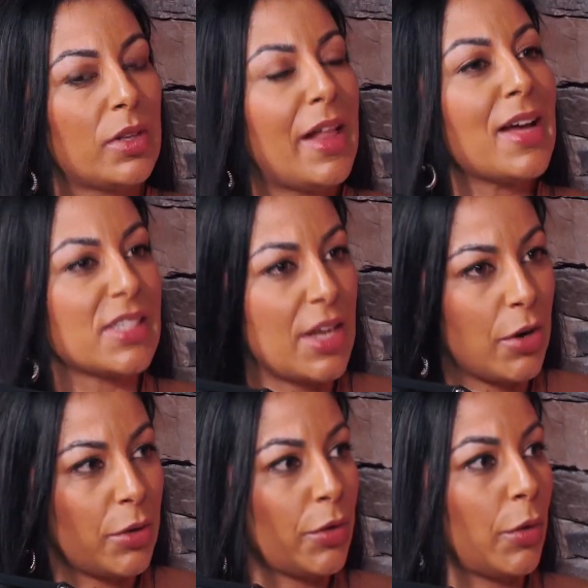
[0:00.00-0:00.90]

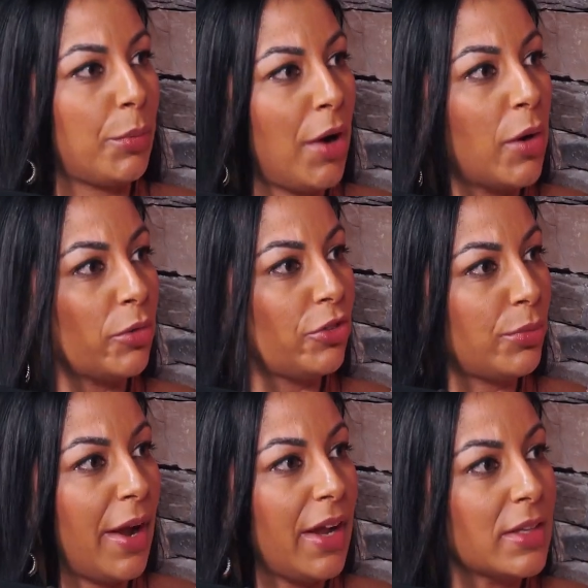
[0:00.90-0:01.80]
classier in their approach,
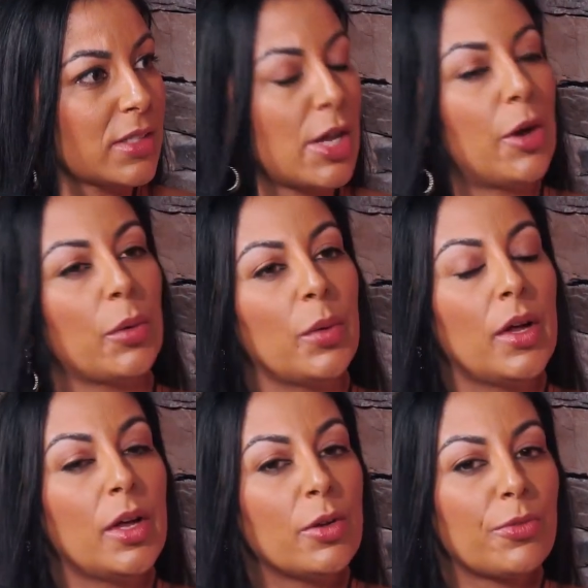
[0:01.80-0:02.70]
right? So
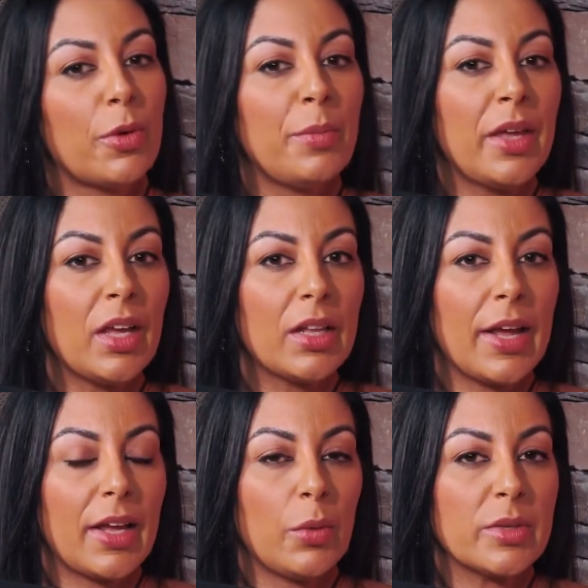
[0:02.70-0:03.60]
for me,
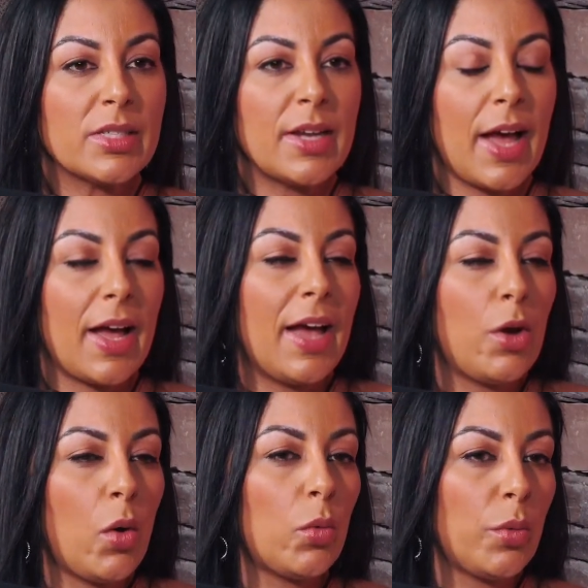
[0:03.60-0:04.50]
like I
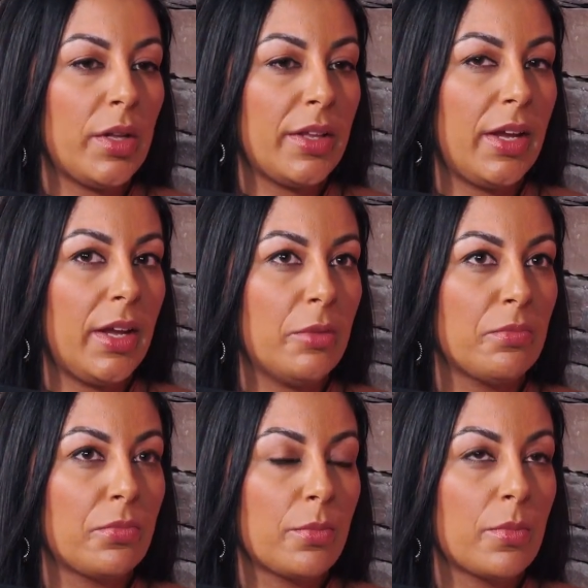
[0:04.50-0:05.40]

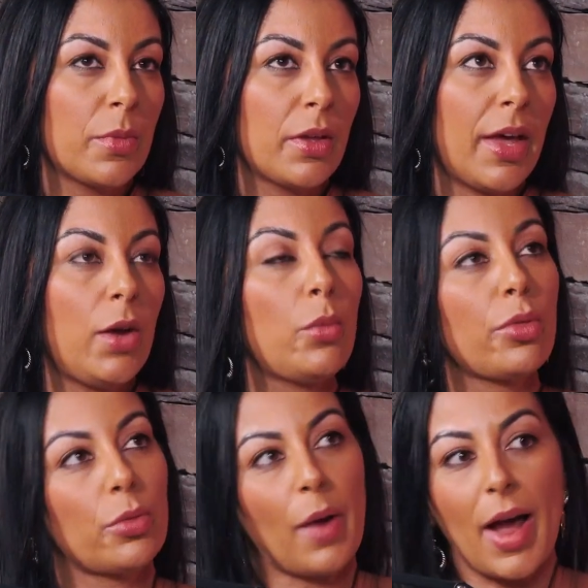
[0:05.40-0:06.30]
don't
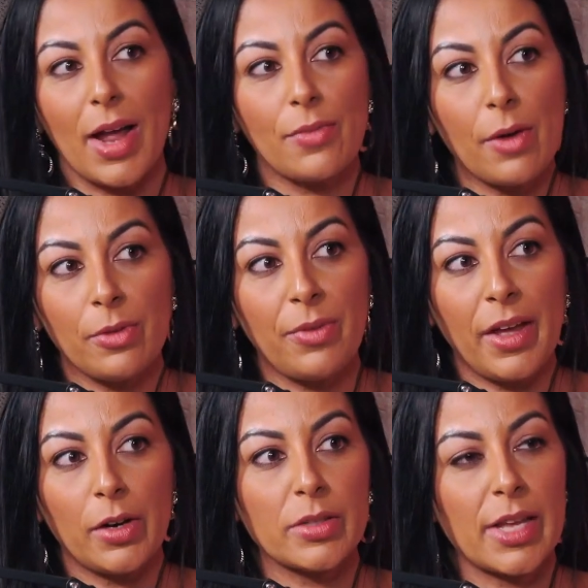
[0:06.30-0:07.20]
thrive off of
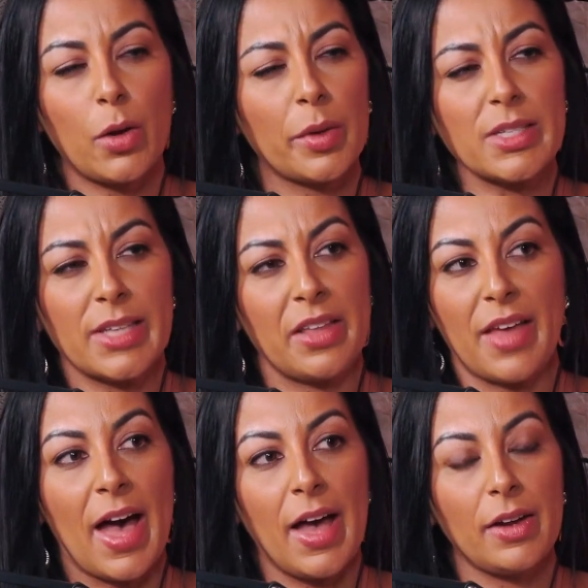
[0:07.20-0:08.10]
haters. I don't want to say
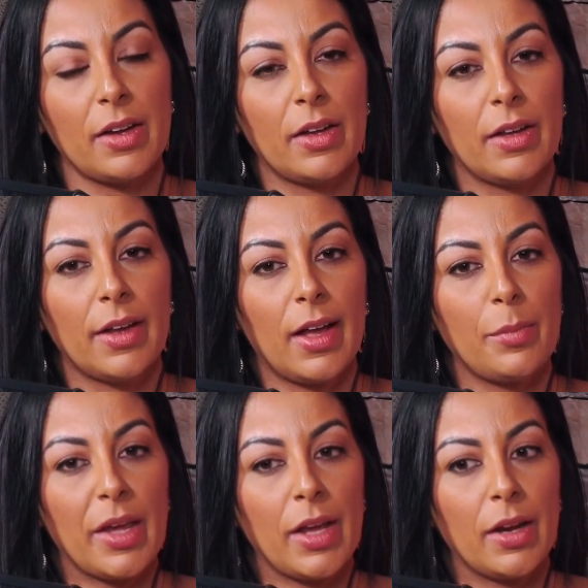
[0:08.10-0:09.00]
that. I
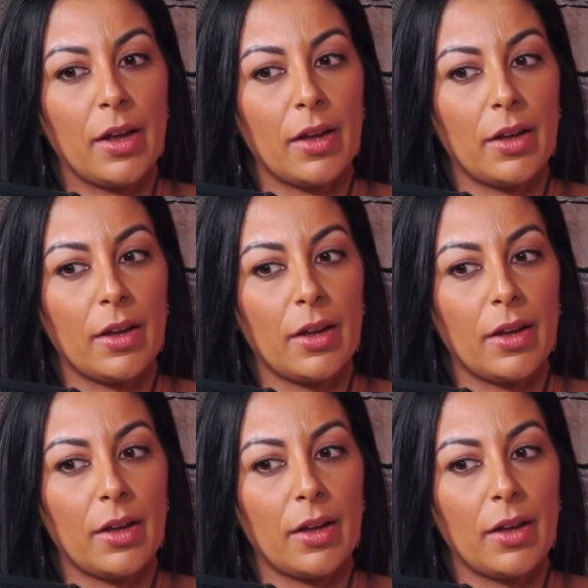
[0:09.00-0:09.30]
mean,